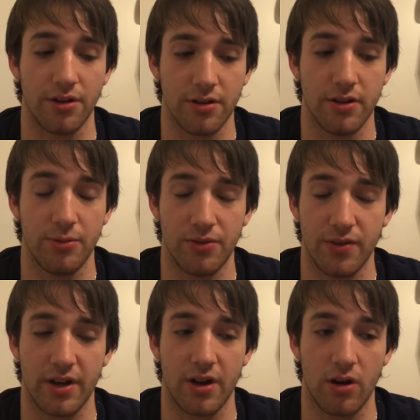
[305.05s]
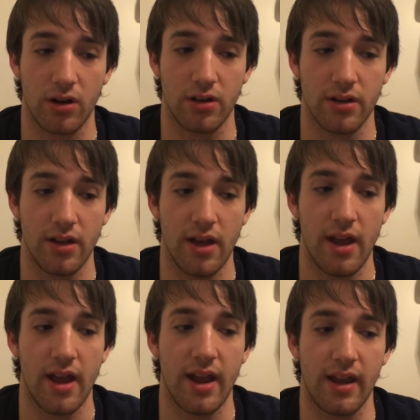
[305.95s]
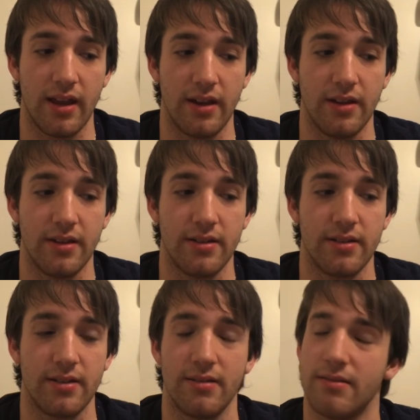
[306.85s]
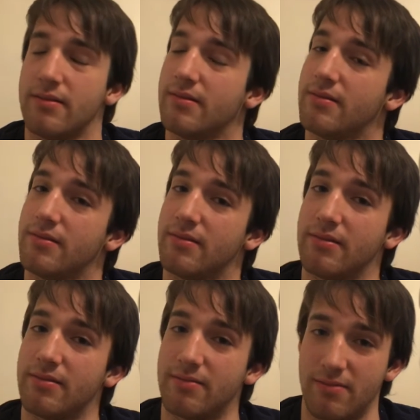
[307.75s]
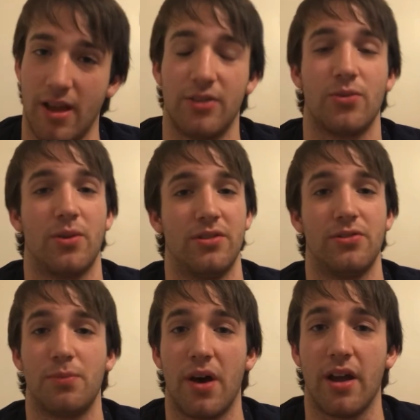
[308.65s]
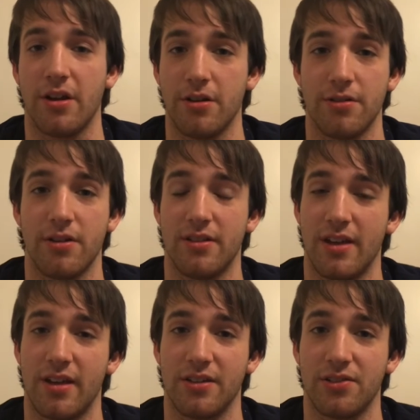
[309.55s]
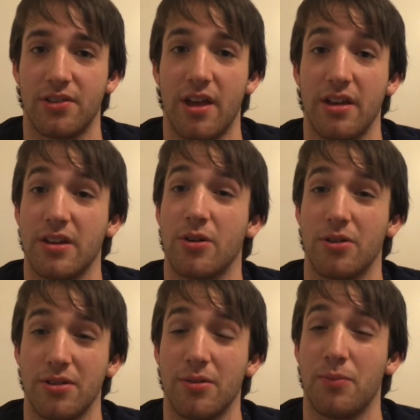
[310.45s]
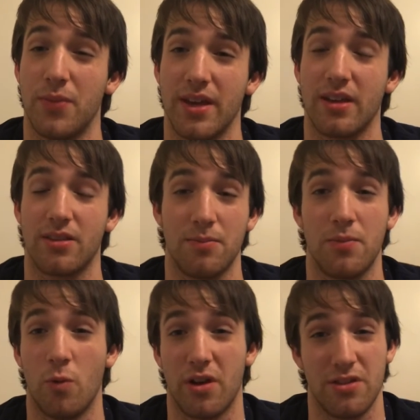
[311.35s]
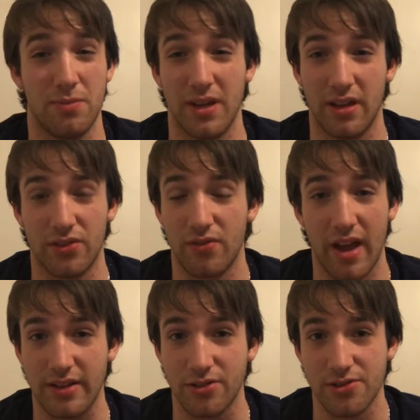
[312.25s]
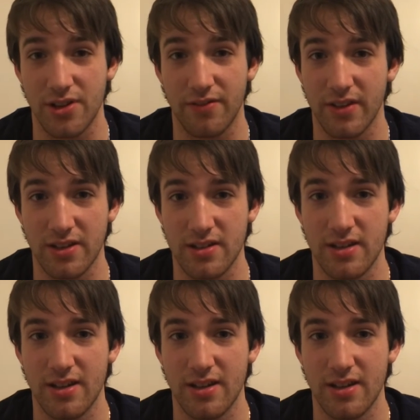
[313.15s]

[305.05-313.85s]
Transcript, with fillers: It was very hard. And that's what inspired Italian Stallion, or one of the biggest factors of it.